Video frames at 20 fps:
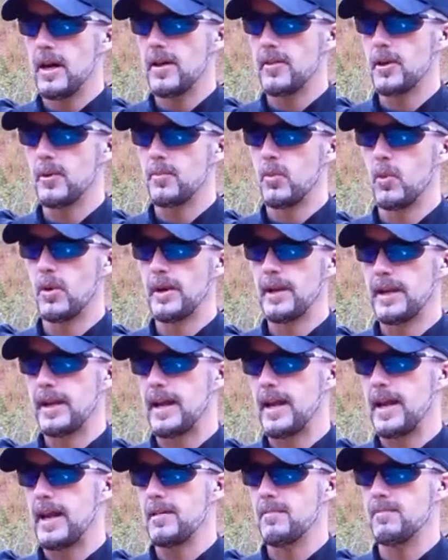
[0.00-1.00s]
They're pointing it
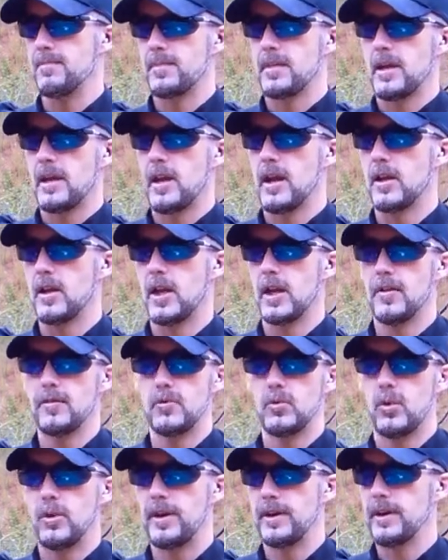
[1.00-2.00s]
at a
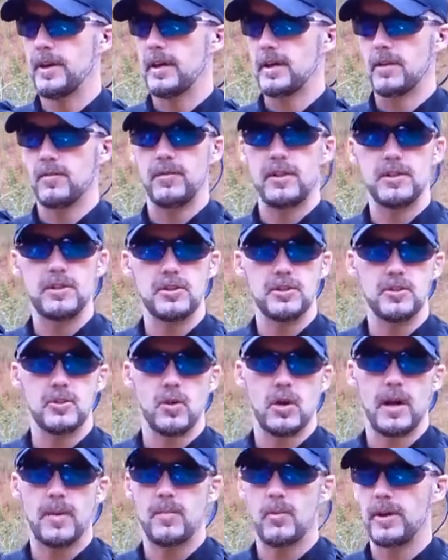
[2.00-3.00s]
loved one, a convenience
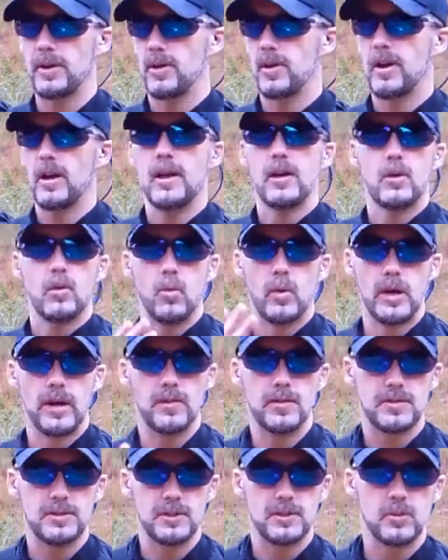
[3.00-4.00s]
store operator,
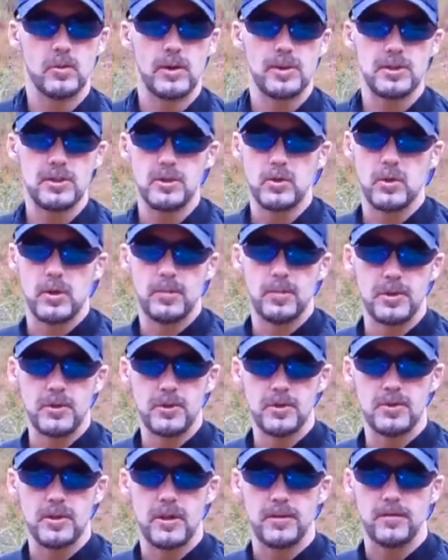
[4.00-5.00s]
whatever situation you want to
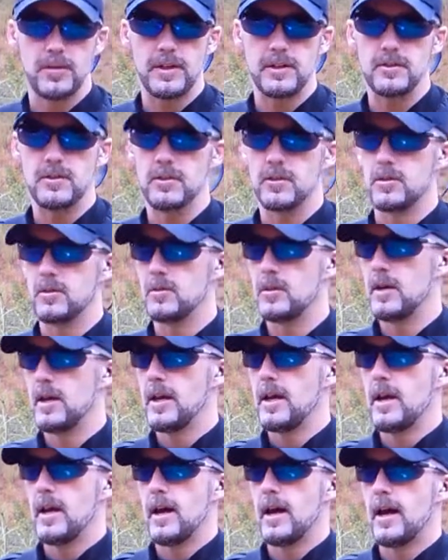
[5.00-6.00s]
put yourself into.
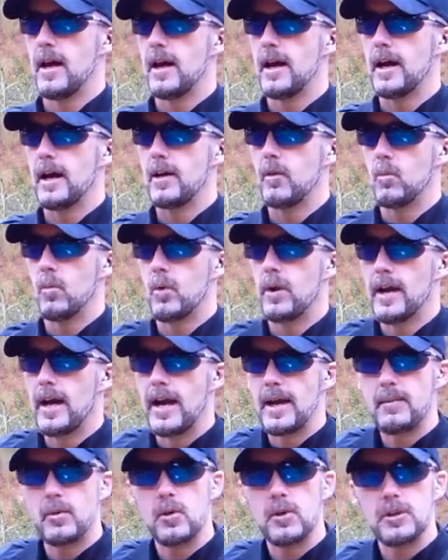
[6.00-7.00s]
What
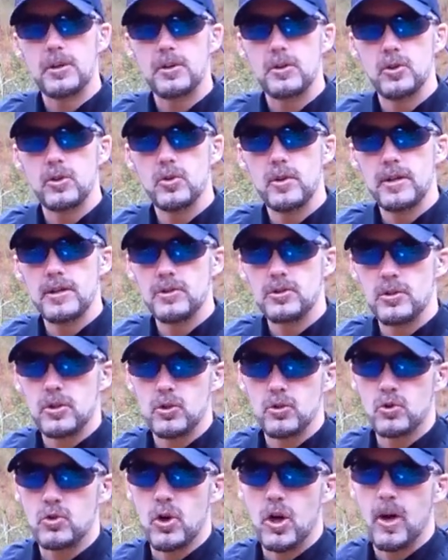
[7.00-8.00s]
I'm going to do is
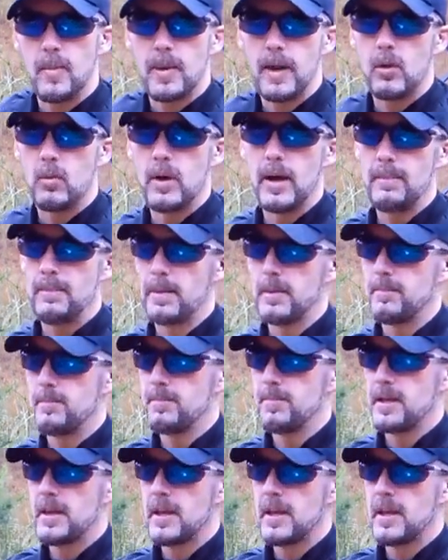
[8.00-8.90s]
draw my weapon,